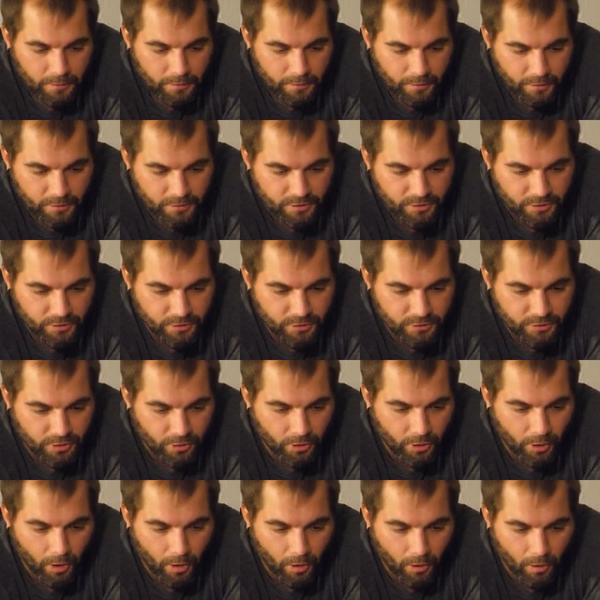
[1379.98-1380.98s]
This is uh,
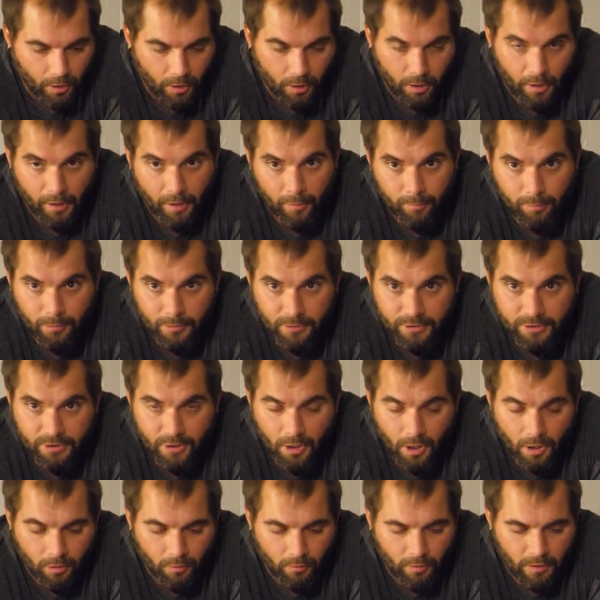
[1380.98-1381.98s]
a Everly
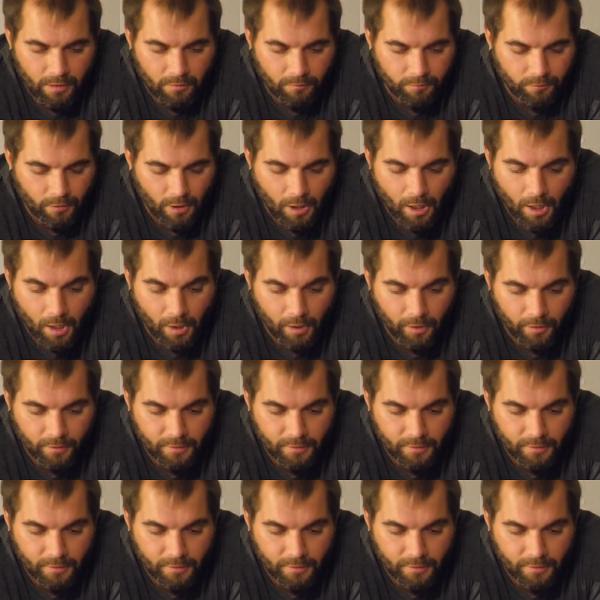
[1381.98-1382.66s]
stock rain fly.